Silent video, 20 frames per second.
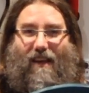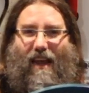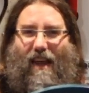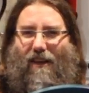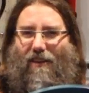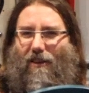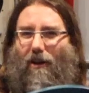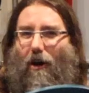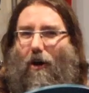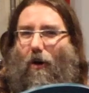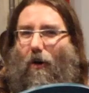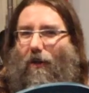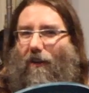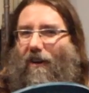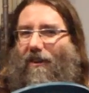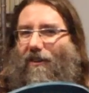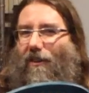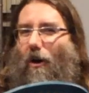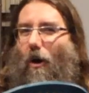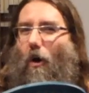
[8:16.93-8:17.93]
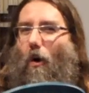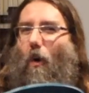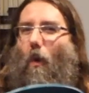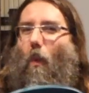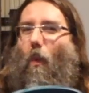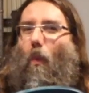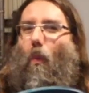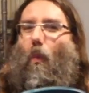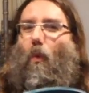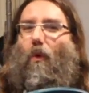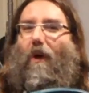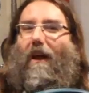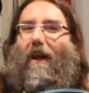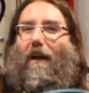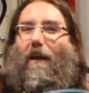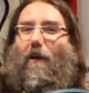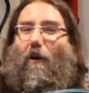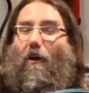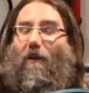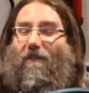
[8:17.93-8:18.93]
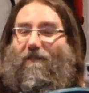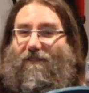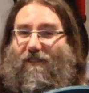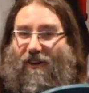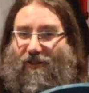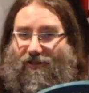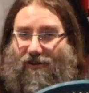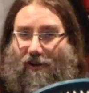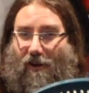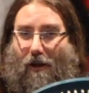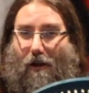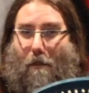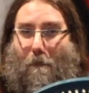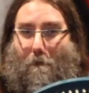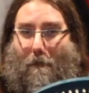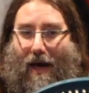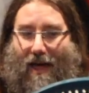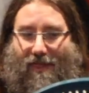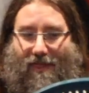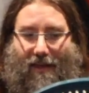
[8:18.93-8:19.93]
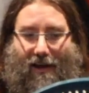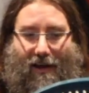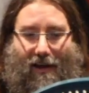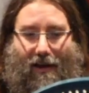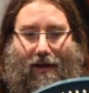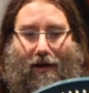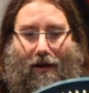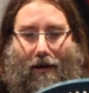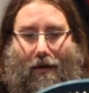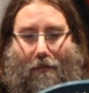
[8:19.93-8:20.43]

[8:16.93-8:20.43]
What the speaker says: and so there's no real official method,